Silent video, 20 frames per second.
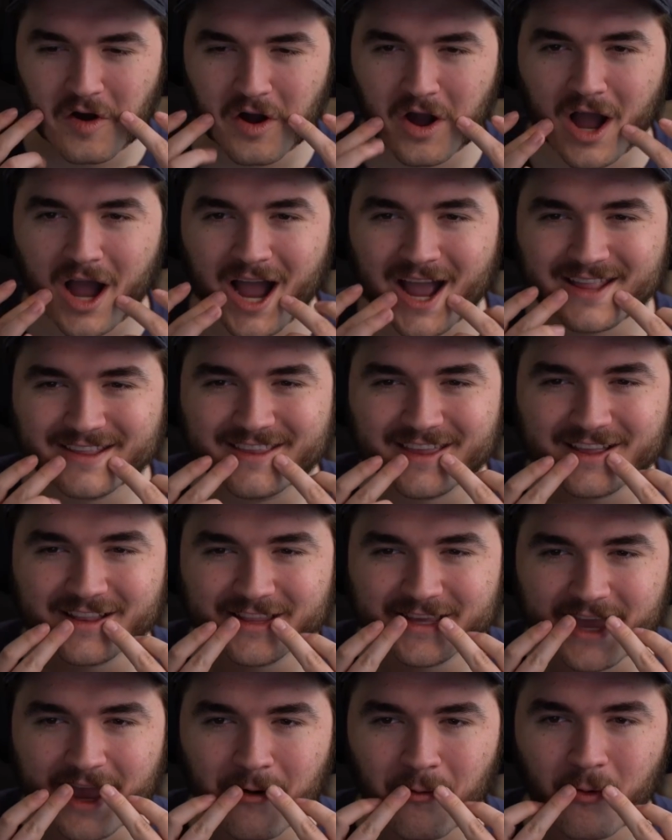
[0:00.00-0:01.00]

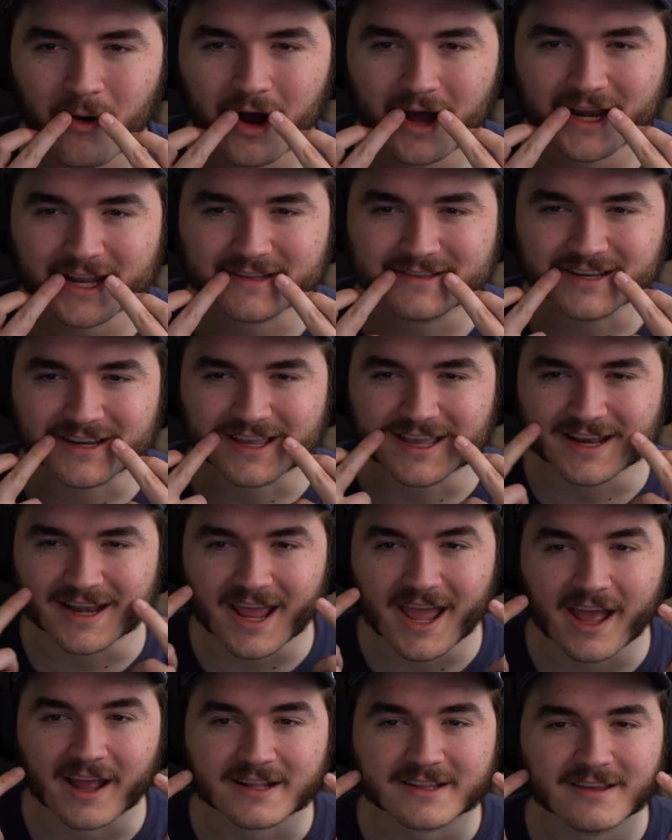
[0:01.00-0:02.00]
Ideally, I want it to
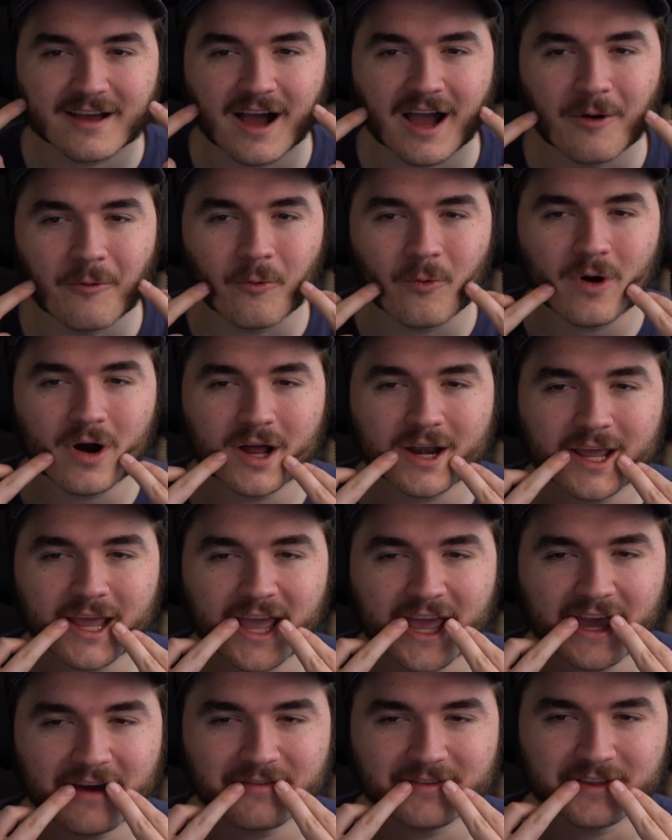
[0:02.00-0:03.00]
connect. I want to
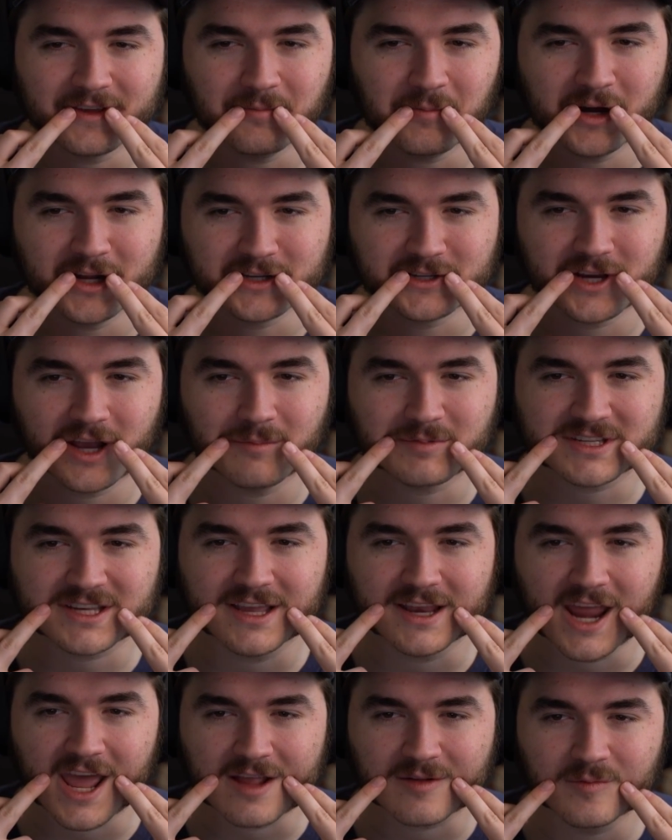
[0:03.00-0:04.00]
have the mutton chops
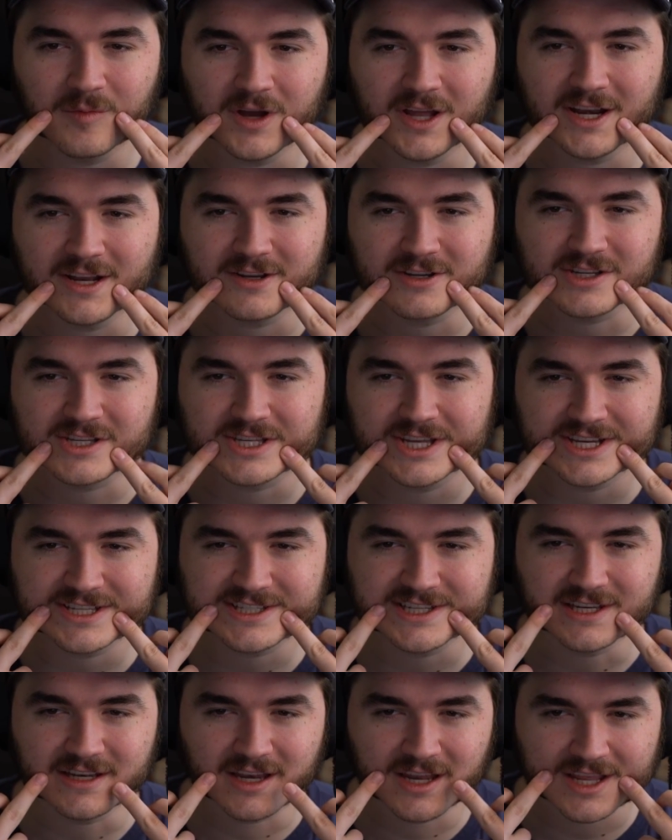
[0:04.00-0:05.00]
connect, but it just
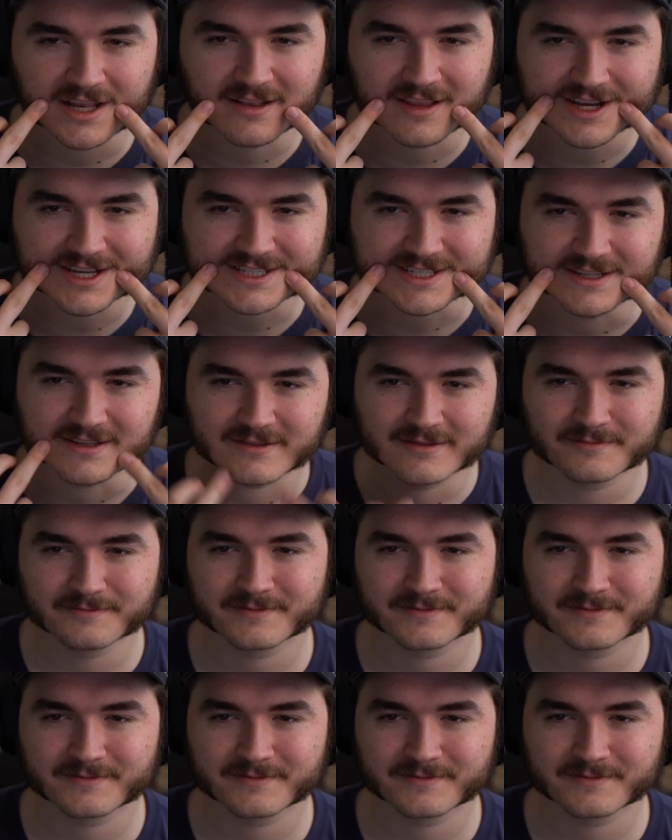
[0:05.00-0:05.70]
doesn't. It doesn't.